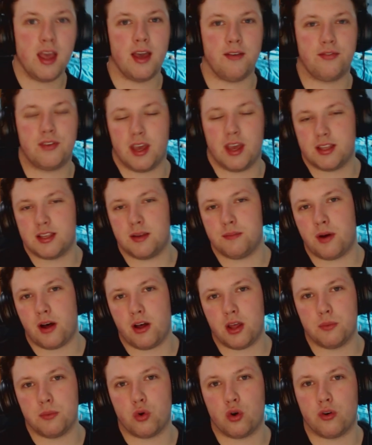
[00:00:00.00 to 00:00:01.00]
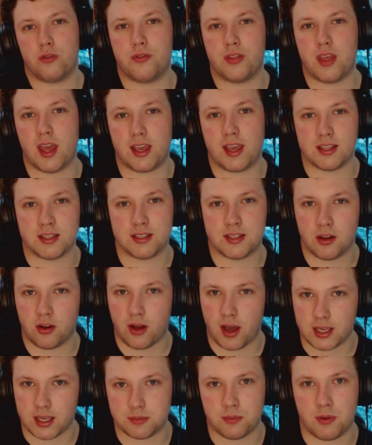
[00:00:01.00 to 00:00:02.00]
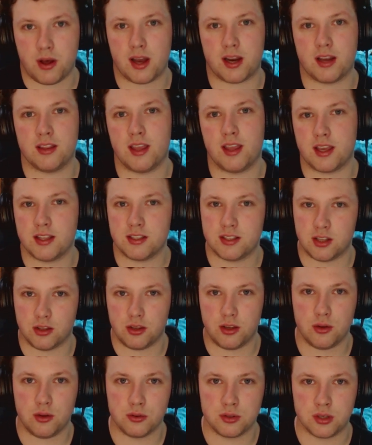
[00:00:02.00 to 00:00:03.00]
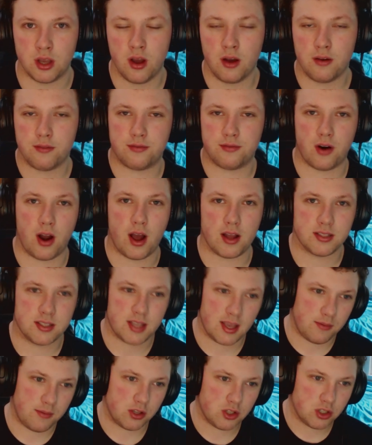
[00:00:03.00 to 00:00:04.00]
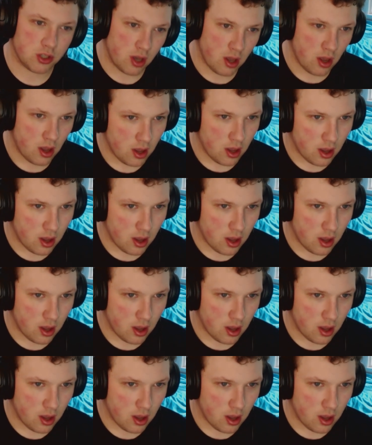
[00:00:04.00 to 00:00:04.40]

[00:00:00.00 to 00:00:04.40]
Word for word: If kicked in polymorph, they can still ice block and they can still use frost damage.